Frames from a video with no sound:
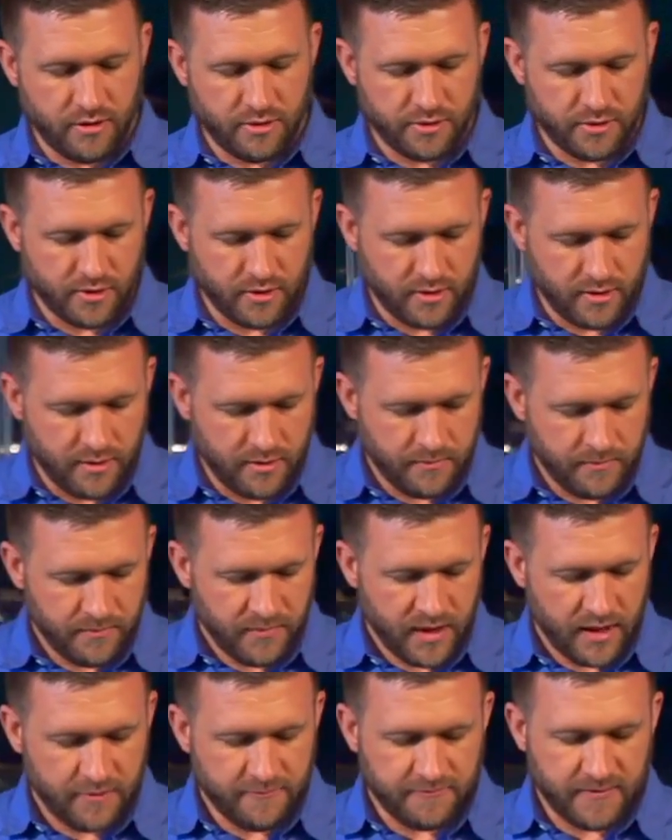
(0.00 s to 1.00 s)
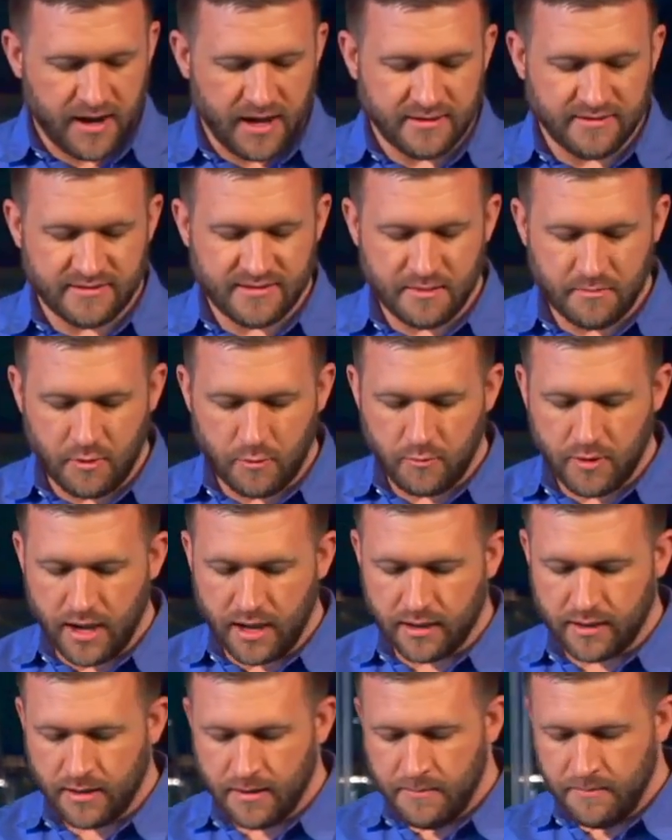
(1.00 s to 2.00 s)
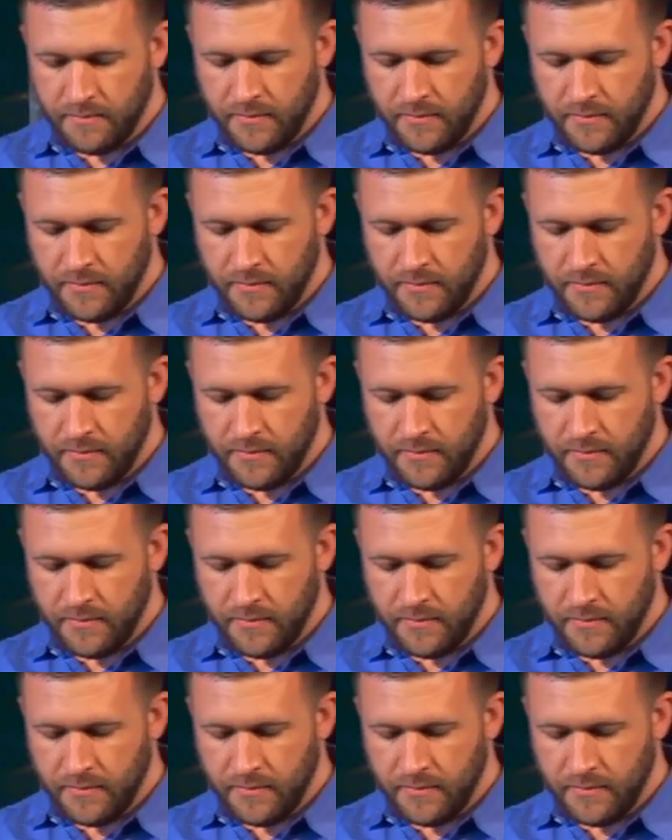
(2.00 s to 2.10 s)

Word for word: the third and finds them awake.